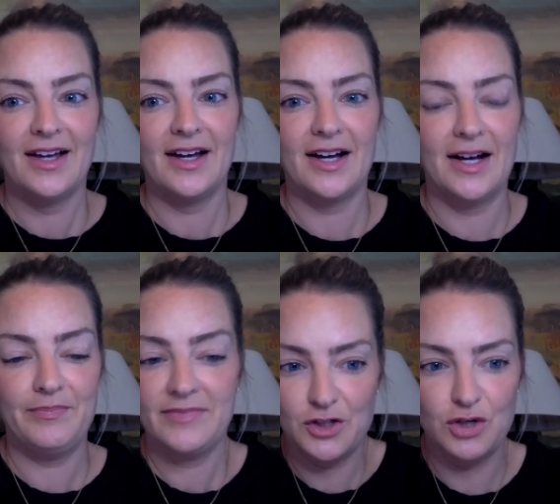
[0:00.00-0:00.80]

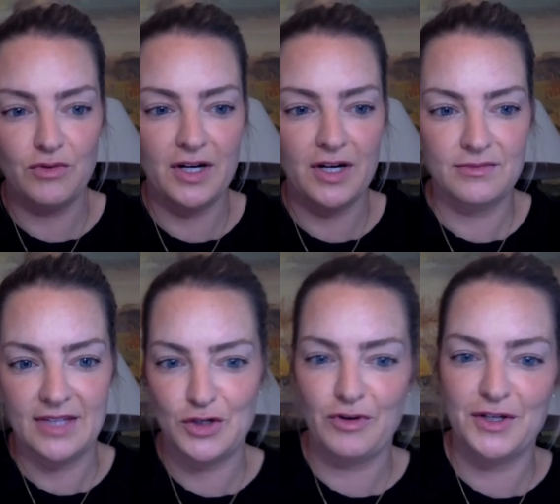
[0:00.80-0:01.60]
Um, that should raise
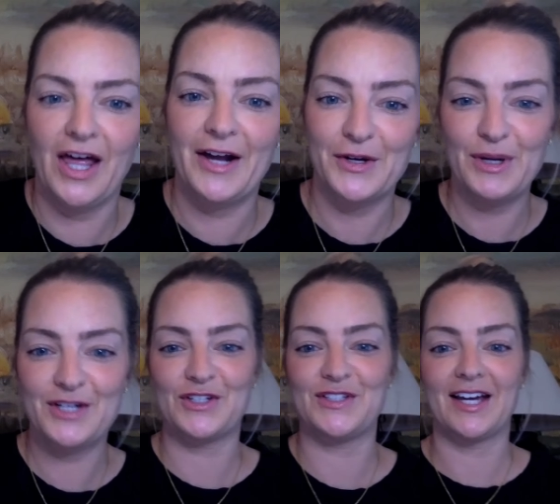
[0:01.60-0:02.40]
that should raise a lot of
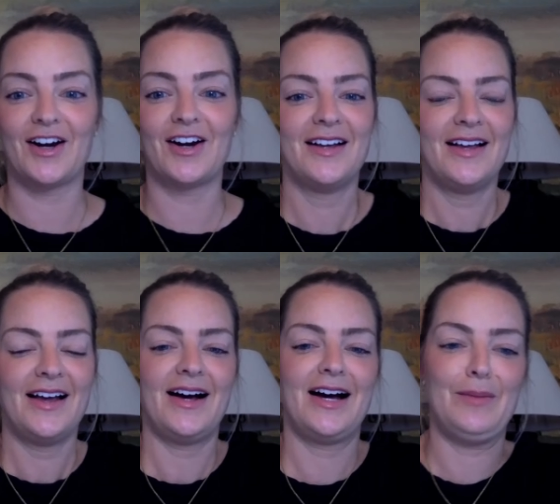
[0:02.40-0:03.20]
questions there.
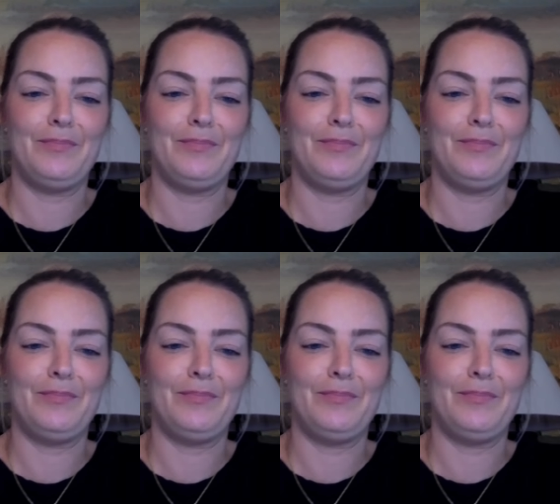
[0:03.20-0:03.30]
Um,